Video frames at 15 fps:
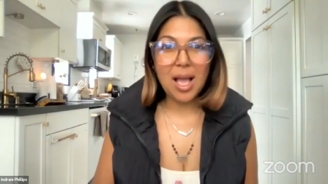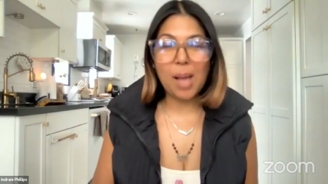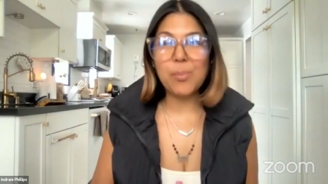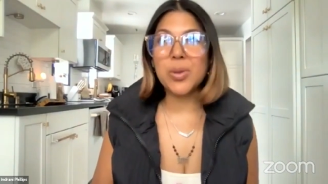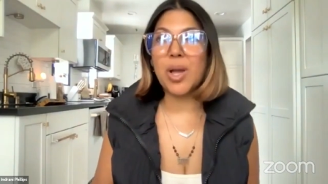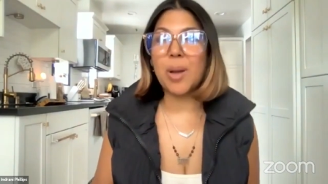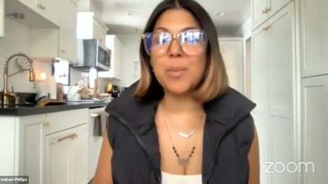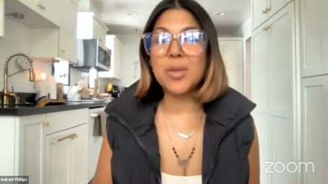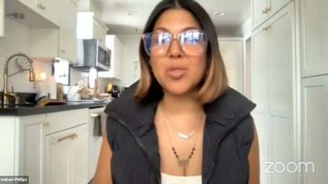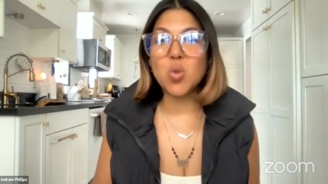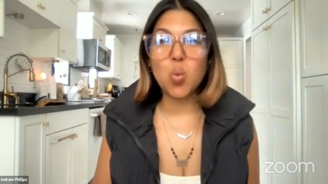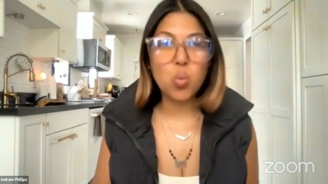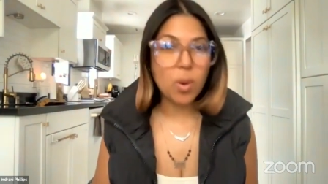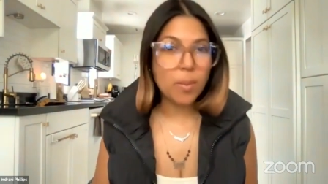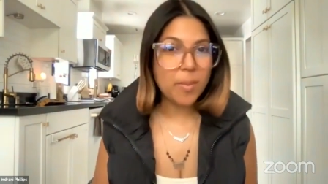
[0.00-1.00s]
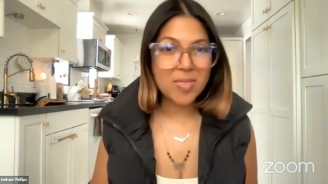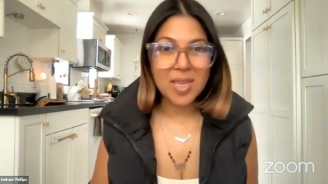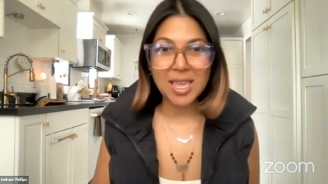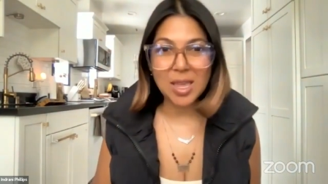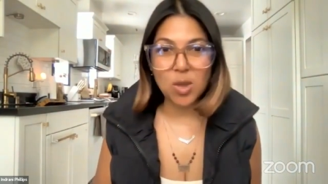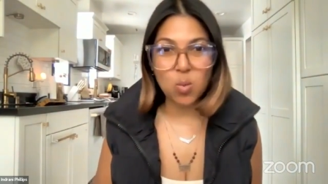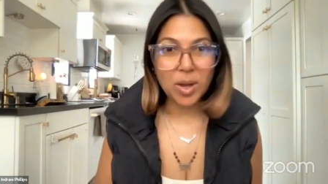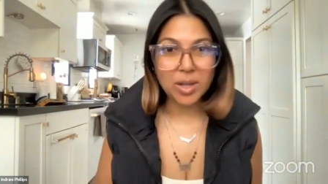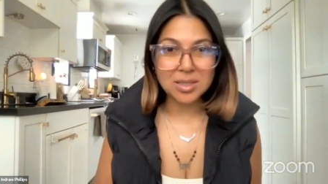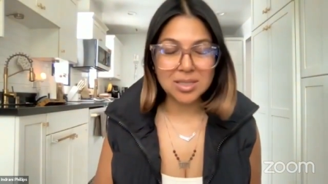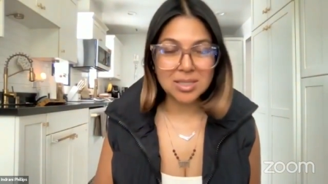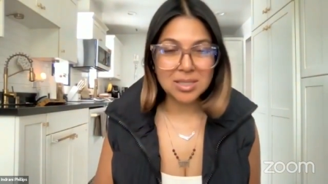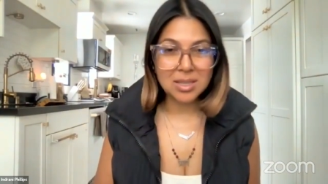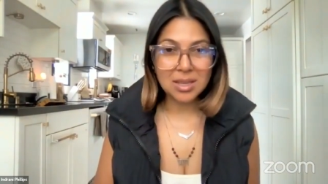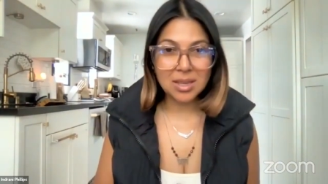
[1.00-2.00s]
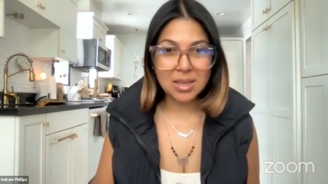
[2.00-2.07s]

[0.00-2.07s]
I'm becoming the woman that he wants,